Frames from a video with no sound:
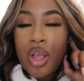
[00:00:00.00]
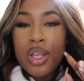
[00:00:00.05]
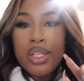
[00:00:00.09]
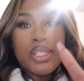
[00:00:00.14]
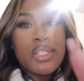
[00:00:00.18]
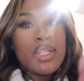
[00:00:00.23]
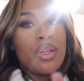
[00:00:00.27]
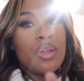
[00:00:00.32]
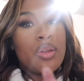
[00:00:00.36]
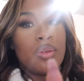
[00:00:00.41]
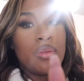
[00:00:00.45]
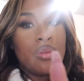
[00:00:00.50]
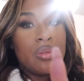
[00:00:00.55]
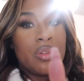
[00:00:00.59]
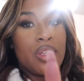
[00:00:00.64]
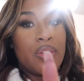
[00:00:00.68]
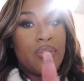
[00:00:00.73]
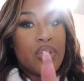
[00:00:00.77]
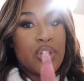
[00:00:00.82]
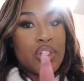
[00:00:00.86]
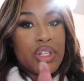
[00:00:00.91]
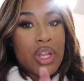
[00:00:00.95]
Also,
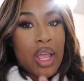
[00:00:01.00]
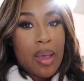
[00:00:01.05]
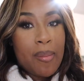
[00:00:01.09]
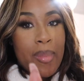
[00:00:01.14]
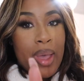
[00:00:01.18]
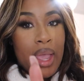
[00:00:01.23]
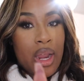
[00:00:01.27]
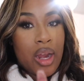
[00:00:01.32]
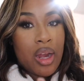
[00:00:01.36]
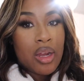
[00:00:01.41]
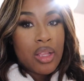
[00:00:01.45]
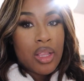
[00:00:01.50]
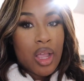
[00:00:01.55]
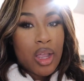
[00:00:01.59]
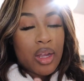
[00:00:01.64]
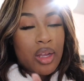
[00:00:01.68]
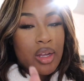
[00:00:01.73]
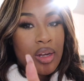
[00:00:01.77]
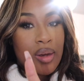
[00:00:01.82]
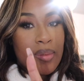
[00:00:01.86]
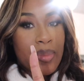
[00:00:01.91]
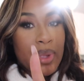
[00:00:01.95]
if you shop my hair
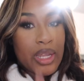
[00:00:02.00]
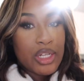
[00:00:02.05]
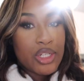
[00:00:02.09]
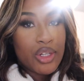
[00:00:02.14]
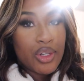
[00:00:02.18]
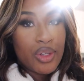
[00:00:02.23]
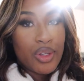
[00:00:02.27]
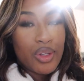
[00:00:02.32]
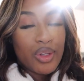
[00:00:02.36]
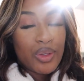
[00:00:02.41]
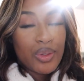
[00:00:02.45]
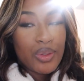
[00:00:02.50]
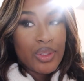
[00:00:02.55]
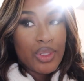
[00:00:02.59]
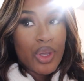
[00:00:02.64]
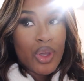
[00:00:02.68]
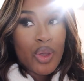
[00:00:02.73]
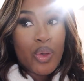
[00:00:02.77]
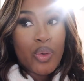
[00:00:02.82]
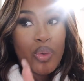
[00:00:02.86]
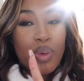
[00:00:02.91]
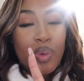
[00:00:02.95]
locker, make sure you use
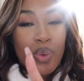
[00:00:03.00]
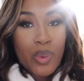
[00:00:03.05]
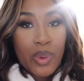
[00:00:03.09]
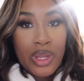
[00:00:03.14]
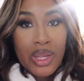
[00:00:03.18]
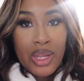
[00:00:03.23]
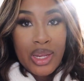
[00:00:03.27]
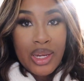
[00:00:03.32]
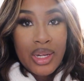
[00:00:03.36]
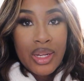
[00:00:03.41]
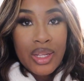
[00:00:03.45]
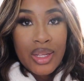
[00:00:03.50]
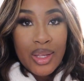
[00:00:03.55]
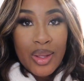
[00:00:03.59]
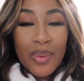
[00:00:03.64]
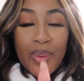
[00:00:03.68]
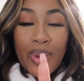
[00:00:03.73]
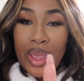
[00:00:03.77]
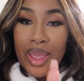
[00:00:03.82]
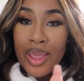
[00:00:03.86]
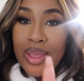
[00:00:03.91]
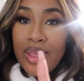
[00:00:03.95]
code QUEEN,
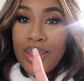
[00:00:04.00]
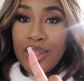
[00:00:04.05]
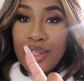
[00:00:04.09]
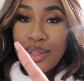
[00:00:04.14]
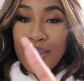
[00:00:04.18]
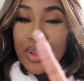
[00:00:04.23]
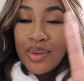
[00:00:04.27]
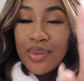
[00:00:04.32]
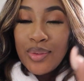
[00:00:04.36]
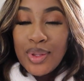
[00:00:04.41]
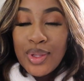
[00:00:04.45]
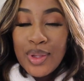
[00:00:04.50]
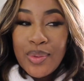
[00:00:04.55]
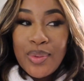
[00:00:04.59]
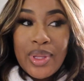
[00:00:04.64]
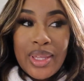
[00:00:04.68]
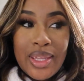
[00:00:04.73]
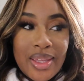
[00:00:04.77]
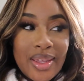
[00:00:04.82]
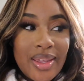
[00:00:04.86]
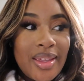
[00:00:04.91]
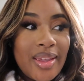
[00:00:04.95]
okay?
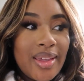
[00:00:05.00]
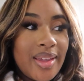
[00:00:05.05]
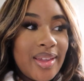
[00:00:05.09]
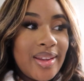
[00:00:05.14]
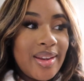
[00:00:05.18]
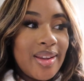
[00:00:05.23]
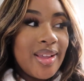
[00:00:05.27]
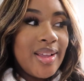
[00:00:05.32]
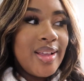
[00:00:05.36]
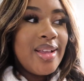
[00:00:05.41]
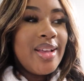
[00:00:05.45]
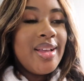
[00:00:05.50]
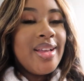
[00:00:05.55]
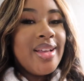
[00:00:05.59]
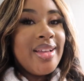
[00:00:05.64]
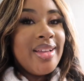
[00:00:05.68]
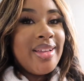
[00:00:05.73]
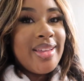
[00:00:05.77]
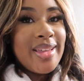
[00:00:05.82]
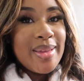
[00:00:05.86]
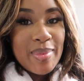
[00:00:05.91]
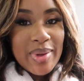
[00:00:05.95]
Q-U-E-E-N,
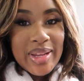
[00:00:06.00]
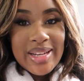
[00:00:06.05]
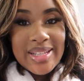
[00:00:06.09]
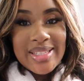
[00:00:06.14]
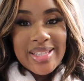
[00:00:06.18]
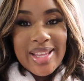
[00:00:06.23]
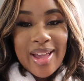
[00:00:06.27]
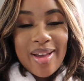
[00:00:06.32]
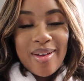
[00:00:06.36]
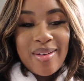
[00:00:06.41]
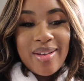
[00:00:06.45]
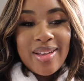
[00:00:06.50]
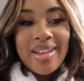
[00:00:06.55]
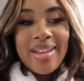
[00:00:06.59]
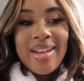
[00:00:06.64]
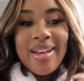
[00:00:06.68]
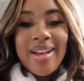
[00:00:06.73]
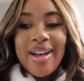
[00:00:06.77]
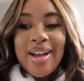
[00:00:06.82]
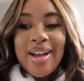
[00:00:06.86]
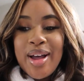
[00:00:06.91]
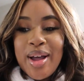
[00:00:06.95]
get my discount.
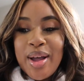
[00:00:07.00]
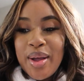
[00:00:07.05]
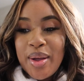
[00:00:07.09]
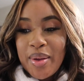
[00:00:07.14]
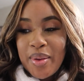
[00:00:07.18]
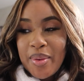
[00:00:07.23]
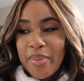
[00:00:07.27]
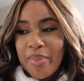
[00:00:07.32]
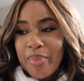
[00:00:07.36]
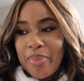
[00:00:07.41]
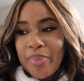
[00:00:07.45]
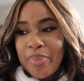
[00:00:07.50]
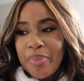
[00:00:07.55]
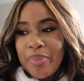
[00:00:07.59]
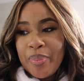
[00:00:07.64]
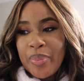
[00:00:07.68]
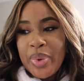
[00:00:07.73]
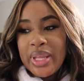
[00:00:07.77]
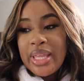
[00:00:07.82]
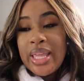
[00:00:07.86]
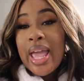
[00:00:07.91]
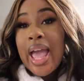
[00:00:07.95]
Um,
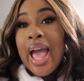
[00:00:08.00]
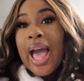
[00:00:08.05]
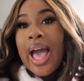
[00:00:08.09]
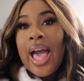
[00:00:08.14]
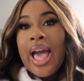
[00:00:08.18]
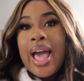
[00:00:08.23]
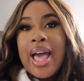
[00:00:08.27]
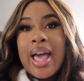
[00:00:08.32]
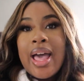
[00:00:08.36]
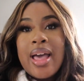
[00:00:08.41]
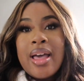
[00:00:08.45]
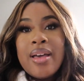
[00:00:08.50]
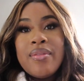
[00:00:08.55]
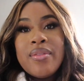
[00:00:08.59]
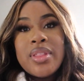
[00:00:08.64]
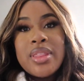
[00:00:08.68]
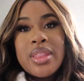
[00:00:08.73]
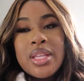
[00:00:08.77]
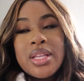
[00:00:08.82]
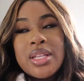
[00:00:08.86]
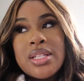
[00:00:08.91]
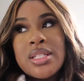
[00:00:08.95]
but yeah, I
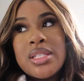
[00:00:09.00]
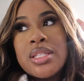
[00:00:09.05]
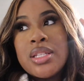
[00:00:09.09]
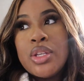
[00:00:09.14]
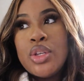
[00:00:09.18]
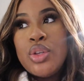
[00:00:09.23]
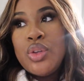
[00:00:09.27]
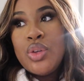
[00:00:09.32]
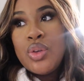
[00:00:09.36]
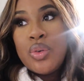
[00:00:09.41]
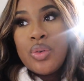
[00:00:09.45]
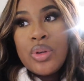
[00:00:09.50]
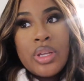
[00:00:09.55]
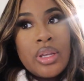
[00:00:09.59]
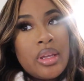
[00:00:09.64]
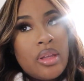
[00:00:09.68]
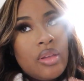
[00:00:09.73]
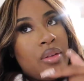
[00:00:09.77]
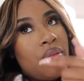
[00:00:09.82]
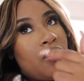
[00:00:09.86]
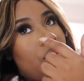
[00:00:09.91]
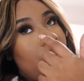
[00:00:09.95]
have this
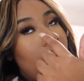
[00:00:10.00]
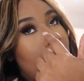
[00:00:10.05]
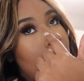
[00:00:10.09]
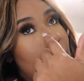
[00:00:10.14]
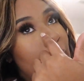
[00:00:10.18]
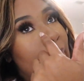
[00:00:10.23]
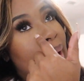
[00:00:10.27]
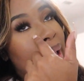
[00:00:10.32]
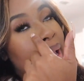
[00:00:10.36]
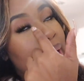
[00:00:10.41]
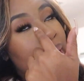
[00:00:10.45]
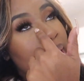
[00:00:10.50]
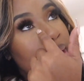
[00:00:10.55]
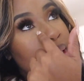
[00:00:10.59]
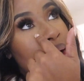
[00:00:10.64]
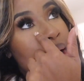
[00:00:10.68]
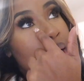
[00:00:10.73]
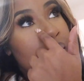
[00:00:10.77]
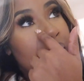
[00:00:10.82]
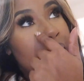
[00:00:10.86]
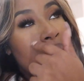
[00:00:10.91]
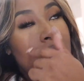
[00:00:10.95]
unit from my hair
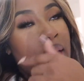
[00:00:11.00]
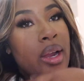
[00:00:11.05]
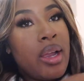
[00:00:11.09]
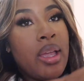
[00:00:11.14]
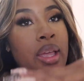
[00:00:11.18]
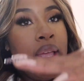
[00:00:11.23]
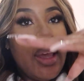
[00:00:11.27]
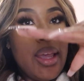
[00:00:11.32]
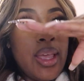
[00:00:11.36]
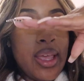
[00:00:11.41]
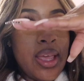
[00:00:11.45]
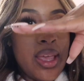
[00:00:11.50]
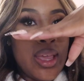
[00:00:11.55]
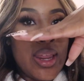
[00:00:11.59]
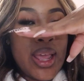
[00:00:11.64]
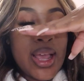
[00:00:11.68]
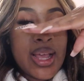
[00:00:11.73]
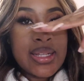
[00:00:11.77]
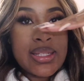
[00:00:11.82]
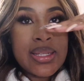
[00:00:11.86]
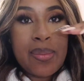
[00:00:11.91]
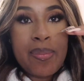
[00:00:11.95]
locker it
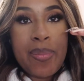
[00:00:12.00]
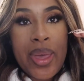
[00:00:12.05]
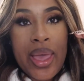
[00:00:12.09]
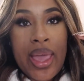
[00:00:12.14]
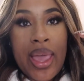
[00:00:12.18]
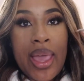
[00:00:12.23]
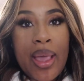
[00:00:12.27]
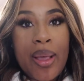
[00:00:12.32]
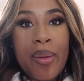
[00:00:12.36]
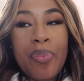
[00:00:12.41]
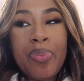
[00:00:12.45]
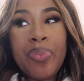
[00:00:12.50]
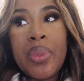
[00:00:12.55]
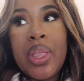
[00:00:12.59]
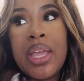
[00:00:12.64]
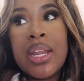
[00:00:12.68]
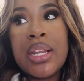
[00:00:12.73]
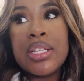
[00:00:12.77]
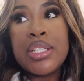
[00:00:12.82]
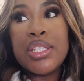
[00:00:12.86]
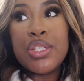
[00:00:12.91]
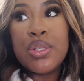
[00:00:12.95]
has a bang
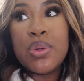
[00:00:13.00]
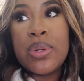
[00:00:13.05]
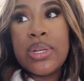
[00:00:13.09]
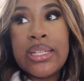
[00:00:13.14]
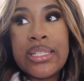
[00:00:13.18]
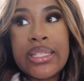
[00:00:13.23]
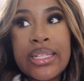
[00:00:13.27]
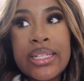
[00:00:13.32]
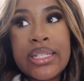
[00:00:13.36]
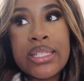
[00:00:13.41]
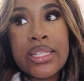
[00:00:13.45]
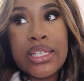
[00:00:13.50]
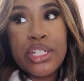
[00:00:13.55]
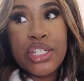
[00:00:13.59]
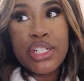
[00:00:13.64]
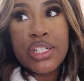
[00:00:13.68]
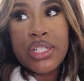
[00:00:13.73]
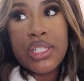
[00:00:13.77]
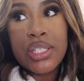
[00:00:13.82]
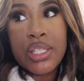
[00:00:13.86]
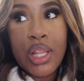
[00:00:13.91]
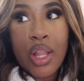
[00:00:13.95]
and it's 26
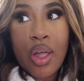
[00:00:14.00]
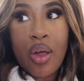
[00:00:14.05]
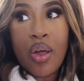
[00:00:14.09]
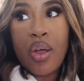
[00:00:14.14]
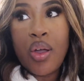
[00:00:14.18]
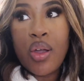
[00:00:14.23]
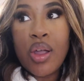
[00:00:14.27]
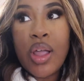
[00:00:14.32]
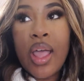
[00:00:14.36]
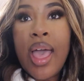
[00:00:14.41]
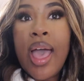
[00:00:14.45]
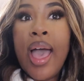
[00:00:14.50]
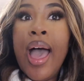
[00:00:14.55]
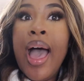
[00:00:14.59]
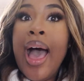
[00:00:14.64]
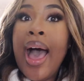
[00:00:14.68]
inches long.